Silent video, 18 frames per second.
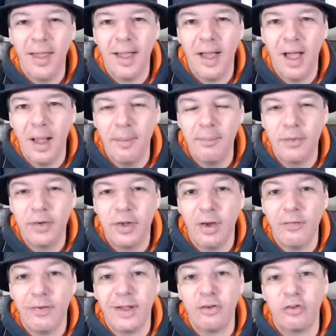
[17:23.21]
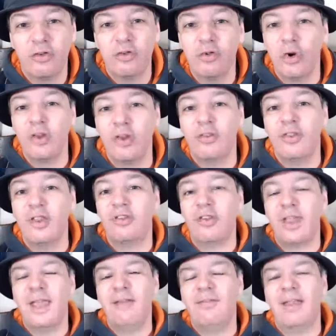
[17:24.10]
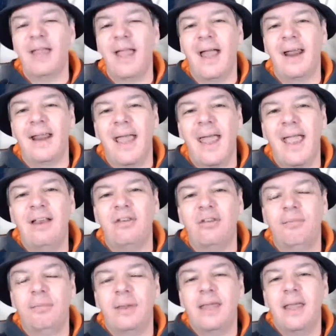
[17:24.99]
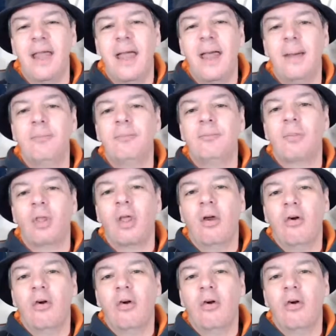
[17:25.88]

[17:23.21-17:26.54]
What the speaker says: Don't forget to join us this evening at 8 p.m.